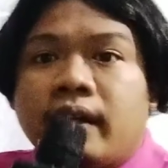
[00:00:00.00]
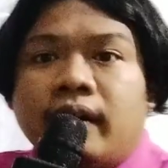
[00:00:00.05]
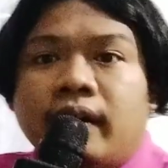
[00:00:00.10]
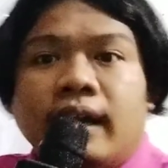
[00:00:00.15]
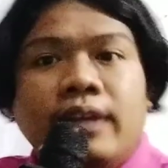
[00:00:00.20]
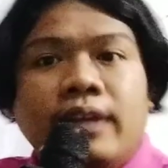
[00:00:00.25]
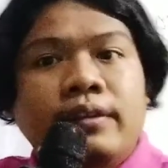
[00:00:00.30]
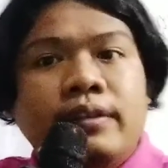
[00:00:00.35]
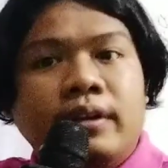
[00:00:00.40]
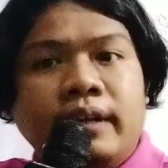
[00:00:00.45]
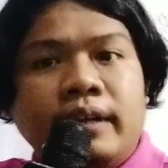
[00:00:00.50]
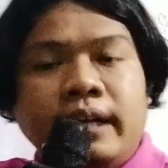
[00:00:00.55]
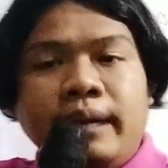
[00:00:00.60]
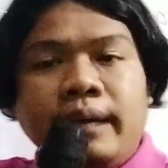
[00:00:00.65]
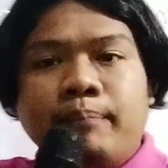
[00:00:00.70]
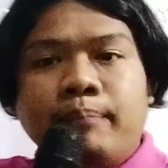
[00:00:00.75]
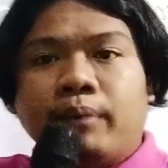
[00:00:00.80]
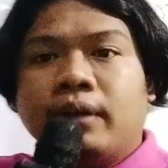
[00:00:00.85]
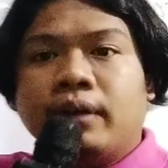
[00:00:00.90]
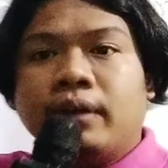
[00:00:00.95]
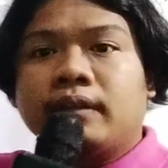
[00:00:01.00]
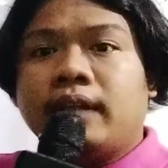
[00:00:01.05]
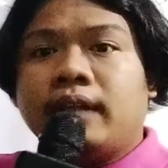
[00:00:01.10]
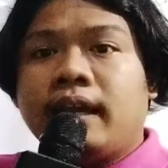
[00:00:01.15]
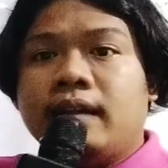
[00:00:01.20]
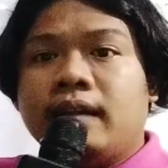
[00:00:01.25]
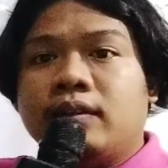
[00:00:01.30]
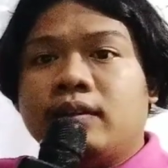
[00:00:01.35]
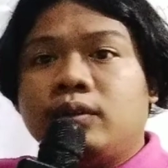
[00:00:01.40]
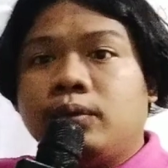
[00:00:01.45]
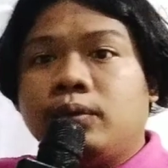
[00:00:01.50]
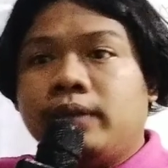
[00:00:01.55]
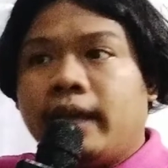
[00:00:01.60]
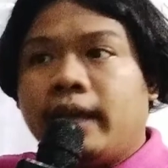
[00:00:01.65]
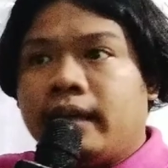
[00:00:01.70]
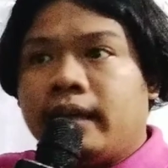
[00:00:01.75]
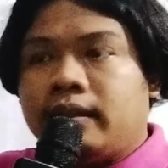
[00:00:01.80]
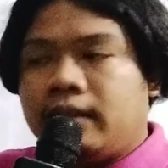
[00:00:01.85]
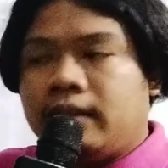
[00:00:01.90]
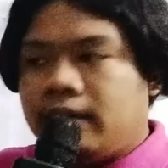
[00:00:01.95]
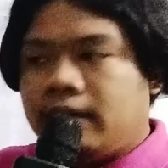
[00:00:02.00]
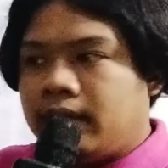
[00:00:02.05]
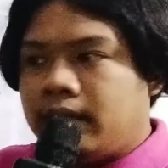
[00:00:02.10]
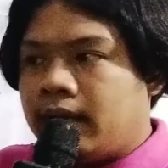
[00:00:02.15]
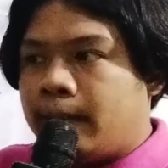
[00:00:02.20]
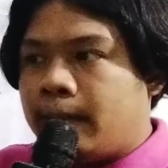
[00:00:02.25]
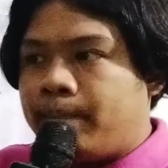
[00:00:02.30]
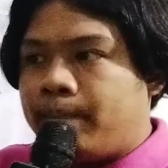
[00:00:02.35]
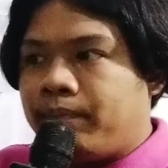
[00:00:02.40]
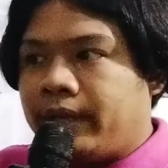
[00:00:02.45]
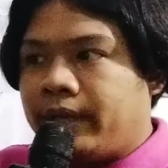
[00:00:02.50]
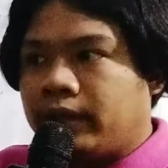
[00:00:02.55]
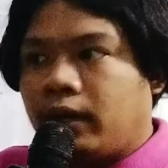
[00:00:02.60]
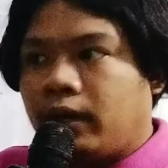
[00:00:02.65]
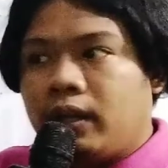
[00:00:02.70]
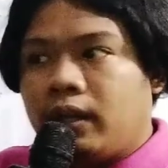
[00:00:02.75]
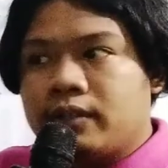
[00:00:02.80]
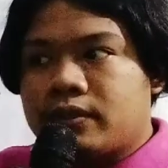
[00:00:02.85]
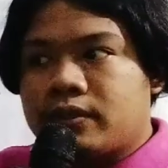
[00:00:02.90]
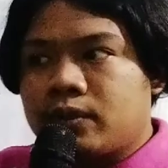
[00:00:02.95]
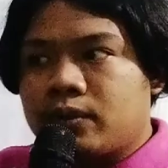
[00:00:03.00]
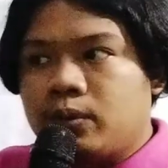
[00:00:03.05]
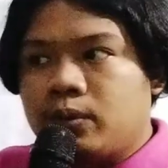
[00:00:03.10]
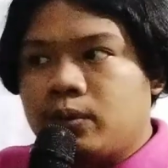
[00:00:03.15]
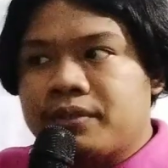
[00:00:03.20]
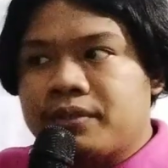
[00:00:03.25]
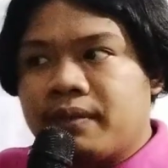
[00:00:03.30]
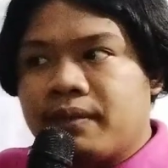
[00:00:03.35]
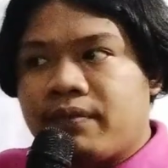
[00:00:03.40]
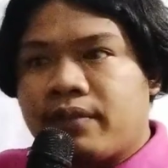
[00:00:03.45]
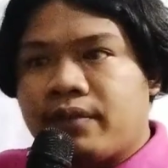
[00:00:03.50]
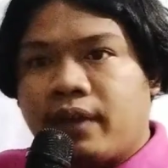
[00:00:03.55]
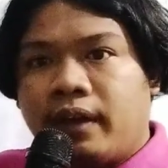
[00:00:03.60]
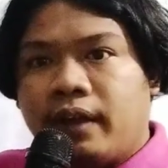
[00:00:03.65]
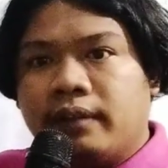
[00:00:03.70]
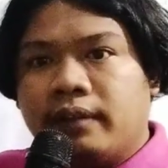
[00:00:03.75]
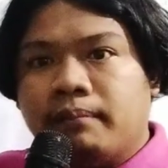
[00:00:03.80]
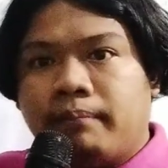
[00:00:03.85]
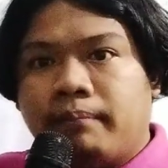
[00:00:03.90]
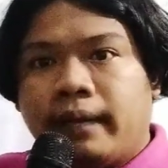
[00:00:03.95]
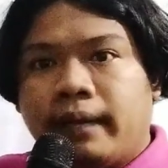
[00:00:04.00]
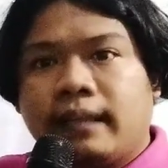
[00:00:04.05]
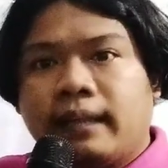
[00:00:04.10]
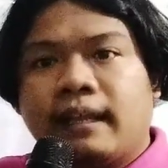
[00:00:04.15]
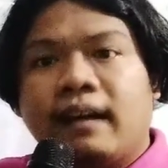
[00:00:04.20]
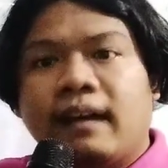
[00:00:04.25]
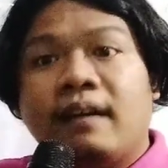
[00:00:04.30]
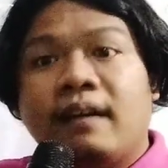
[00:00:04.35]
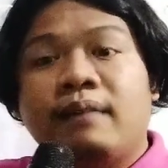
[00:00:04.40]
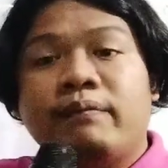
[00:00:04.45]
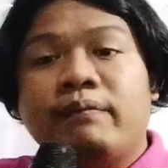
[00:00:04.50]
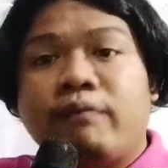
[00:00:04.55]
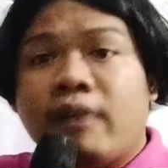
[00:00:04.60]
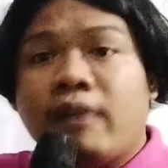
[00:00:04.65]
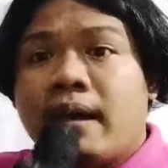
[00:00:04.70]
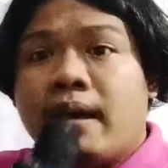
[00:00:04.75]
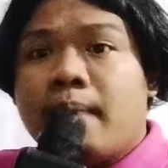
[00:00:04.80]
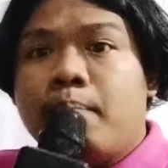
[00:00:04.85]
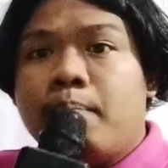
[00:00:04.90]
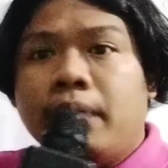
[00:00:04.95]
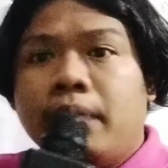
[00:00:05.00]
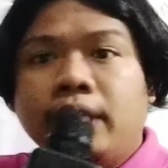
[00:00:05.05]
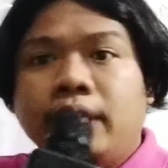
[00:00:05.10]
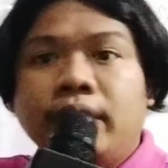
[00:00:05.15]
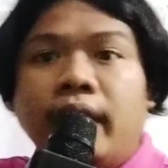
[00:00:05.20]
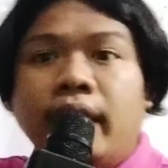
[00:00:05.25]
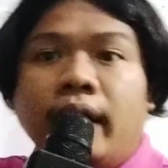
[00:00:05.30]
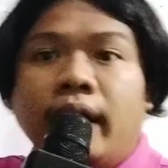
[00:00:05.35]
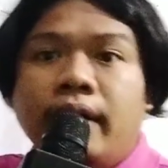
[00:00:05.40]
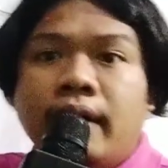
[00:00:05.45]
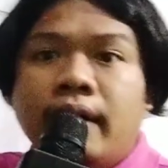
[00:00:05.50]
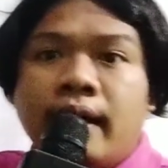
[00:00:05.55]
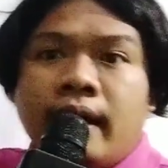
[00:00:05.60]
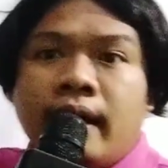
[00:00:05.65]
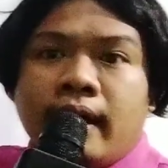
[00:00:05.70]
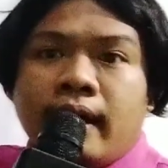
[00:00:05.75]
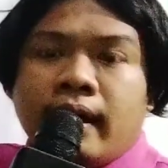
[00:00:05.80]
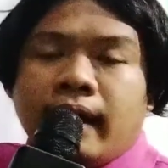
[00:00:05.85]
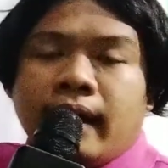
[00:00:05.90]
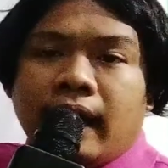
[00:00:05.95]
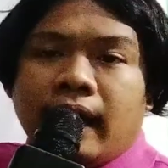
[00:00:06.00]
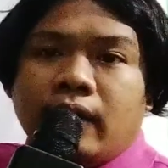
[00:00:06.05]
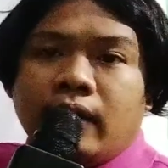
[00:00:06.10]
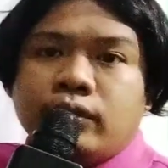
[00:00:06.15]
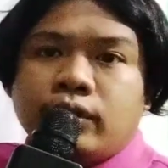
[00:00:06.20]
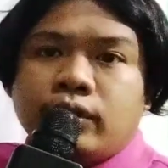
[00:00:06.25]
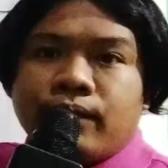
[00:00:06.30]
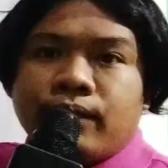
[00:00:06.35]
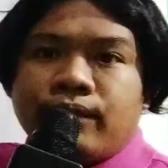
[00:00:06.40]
Rather, he pertained to the idea that all schools of thought might have been done for